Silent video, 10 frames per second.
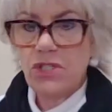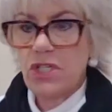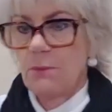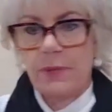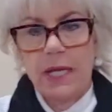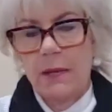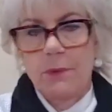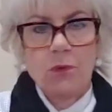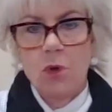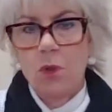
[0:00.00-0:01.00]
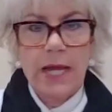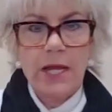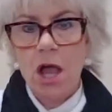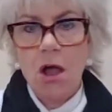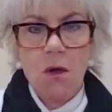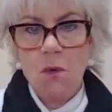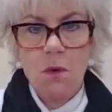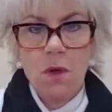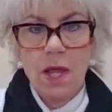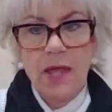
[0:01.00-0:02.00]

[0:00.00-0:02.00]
just going to pick up a role I know,